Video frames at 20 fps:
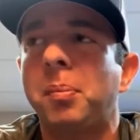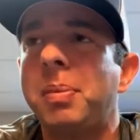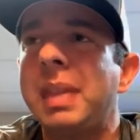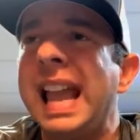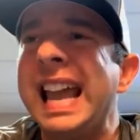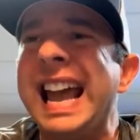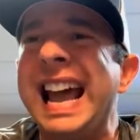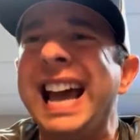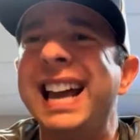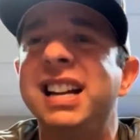
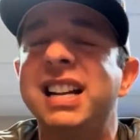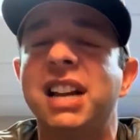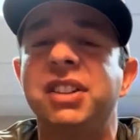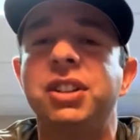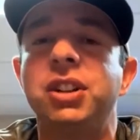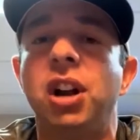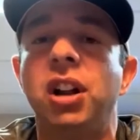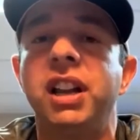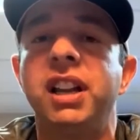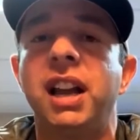And it doesn't
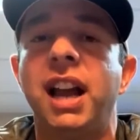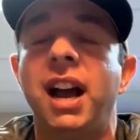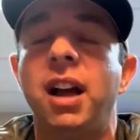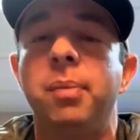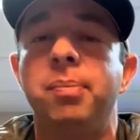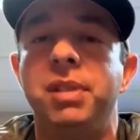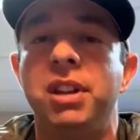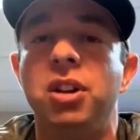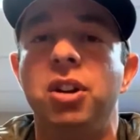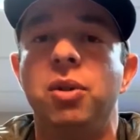only help
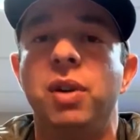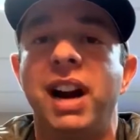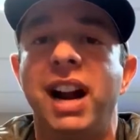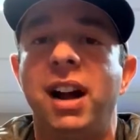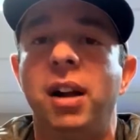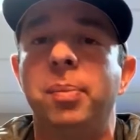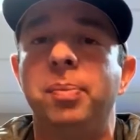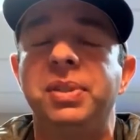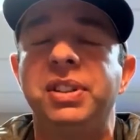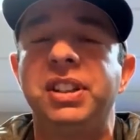you, it
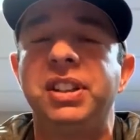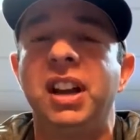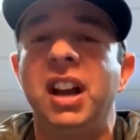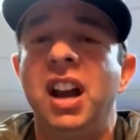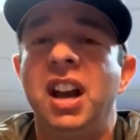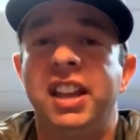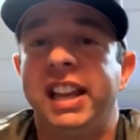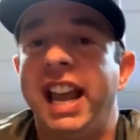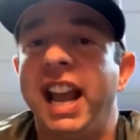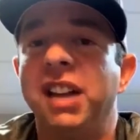helps
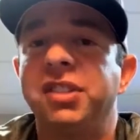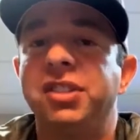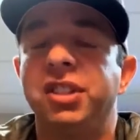the cancer